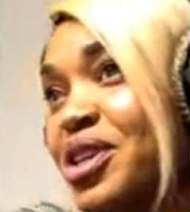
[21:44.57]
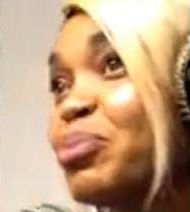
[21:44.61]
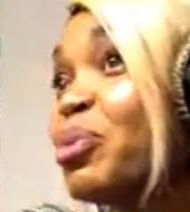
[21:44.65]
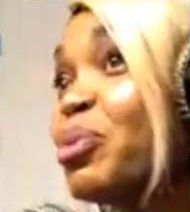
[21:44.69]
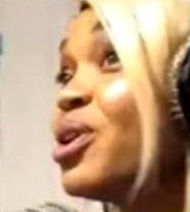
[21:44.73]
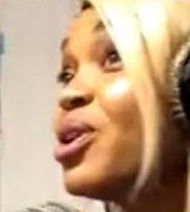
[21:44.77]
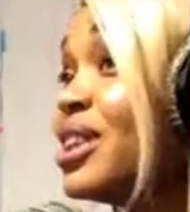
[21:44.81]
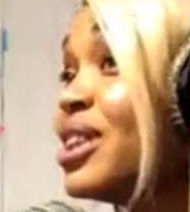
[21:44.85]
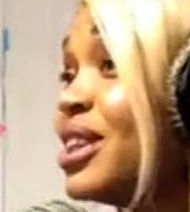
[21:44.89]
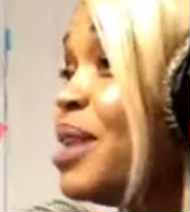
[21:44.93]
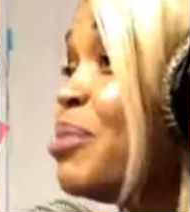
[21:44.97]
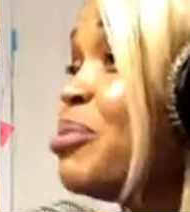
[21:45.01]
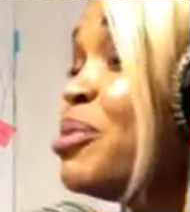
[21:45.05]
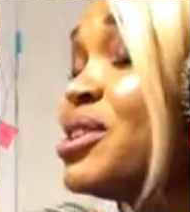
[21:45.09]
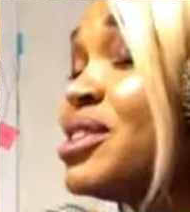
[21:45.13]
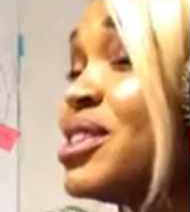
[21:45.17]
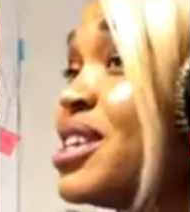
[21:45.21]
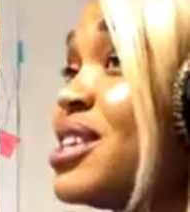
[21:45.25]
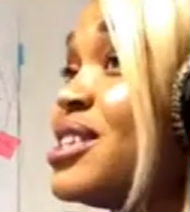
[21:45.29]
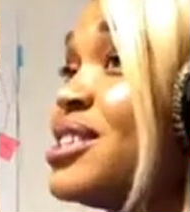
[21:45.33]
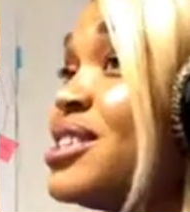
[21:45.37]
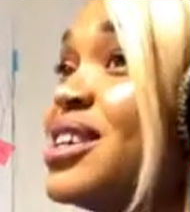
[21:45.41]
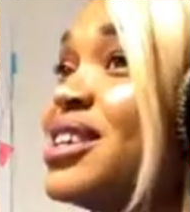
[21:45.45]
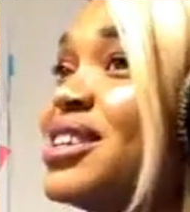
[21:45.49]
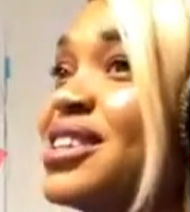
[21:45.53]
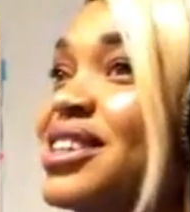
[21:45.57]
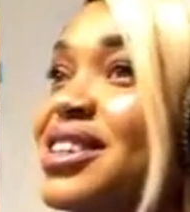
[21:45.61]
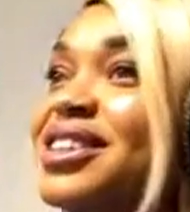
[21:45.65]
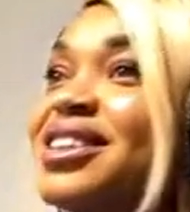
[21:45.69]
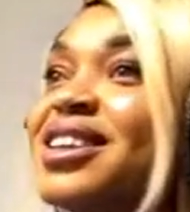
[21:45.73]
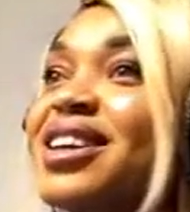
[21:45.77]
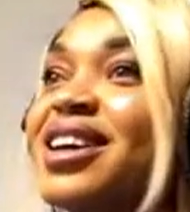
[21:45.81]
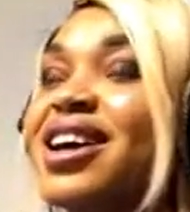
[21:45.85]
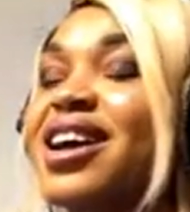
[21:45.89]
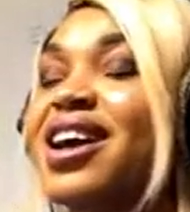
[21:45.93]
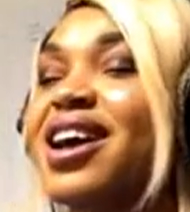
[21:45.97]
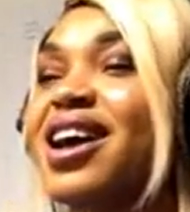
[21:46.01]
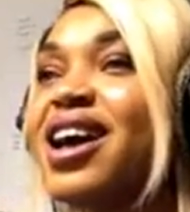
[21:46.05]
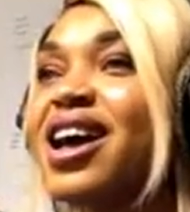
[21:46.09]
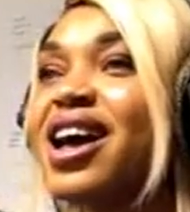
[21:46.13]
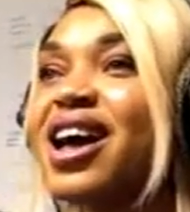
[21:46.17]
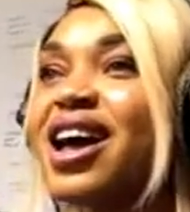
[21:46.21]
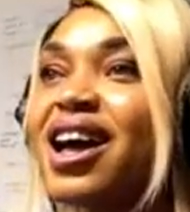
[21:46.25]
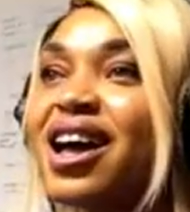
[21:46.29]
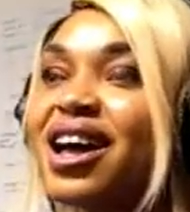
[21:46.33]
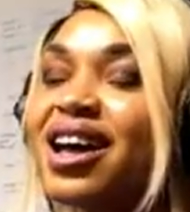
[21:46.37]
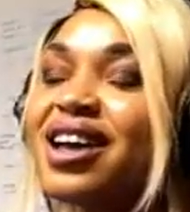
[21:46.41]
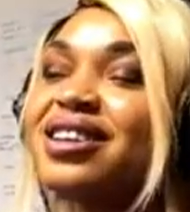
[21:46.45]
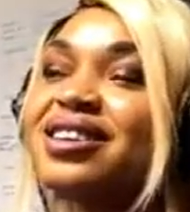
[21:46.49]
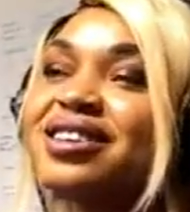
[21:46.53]
But Damian tasted it,
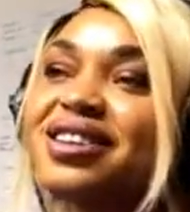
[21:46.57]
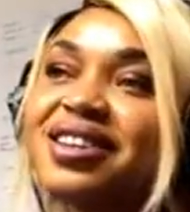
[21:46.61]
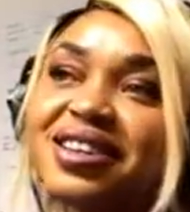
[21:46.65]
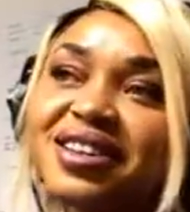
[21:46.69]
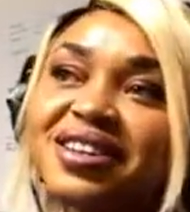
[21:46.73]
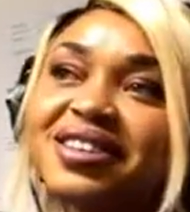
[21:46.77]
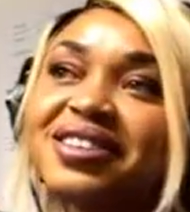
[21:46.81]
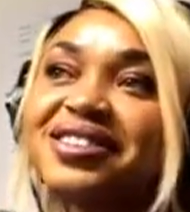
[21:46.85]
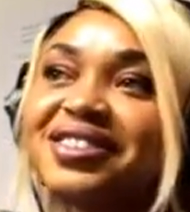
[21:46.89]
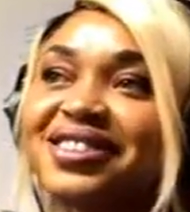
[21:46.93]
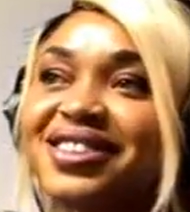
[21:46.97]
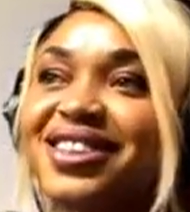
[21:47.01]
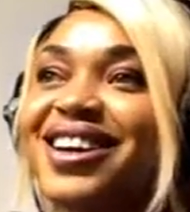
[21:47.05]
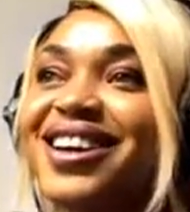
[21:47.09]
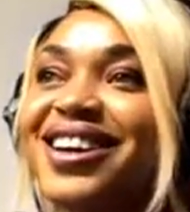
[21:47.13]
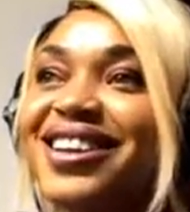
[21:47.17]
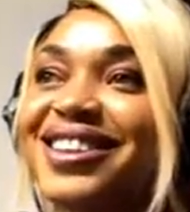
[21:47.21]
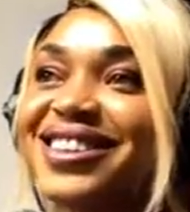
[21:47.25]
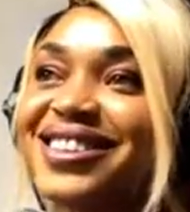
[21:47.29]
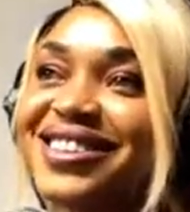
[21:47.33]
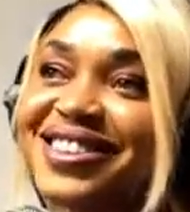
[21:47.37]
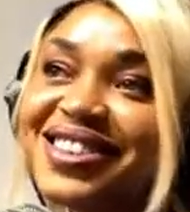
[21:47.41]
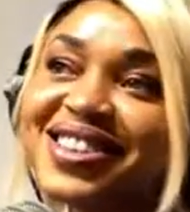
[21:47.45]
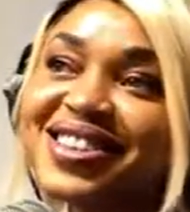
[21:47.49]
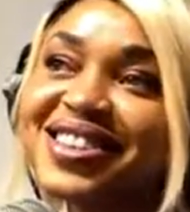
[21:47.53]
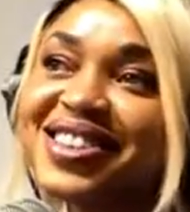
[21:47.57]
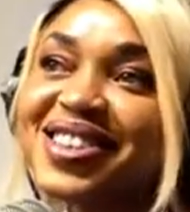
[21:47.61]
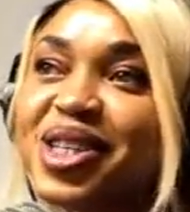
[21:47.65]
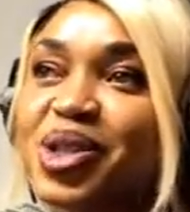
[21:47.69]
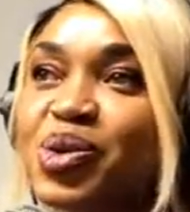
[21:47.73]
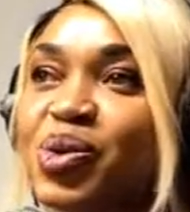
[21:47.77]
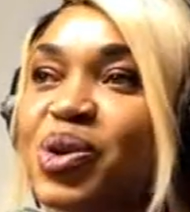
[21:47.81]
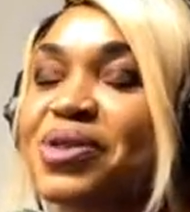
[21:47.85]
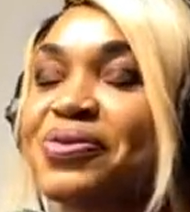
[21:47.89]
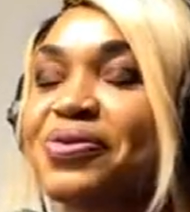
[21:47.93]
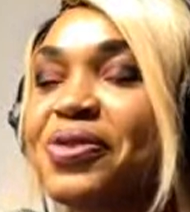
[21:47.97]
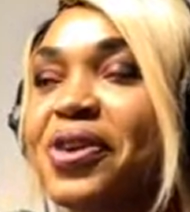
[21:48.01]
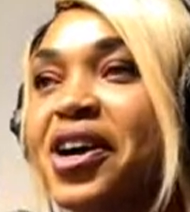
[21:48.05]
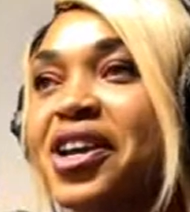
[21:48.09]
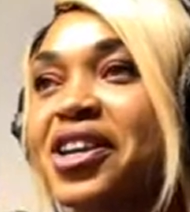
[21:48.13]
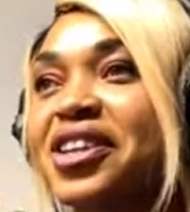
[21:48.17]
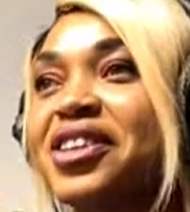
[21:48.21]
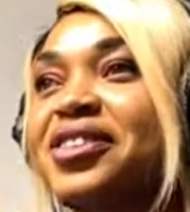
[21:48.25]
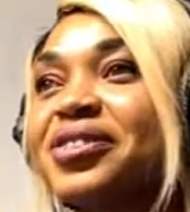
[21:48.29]
and it was fun.